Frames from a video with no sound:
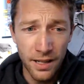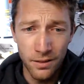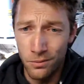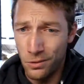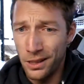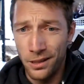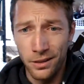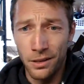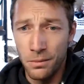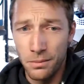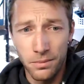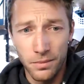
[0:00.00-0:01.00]
And we all
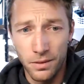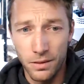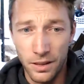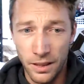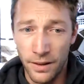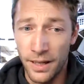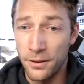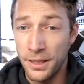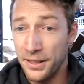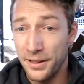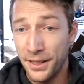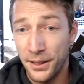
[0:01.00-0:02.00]
know, you know, I don't
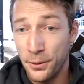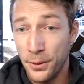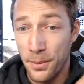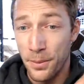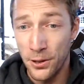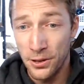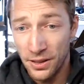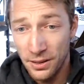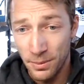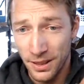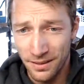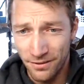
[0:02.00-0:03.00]
need to tell you what Mars is,
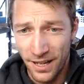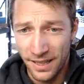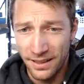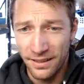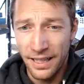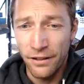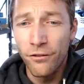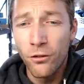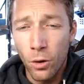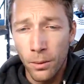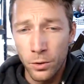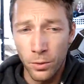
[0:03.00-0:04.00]
but the fact that like
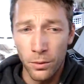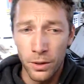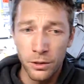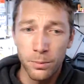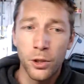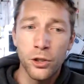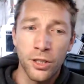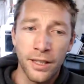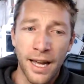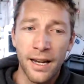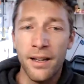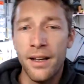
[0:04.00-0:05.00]
forums were the ones pushing
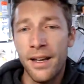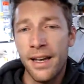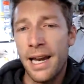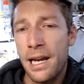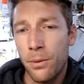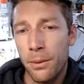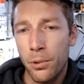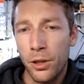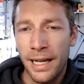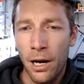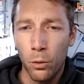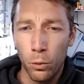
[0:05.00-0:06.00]
that, and anyone
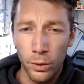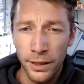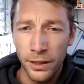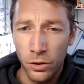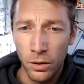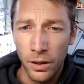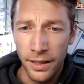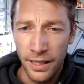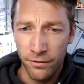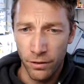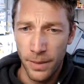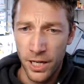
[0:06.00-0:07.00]
putting out real
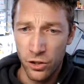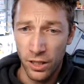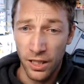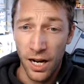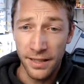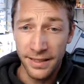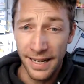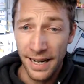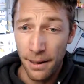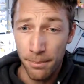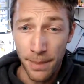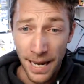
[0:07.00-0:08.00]
information and content
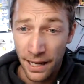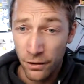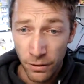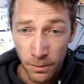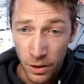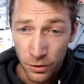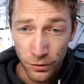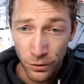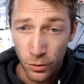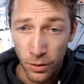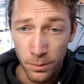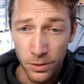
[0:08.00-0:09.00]
got banned from those
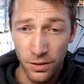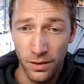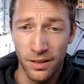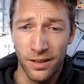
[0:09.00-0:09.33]
forums.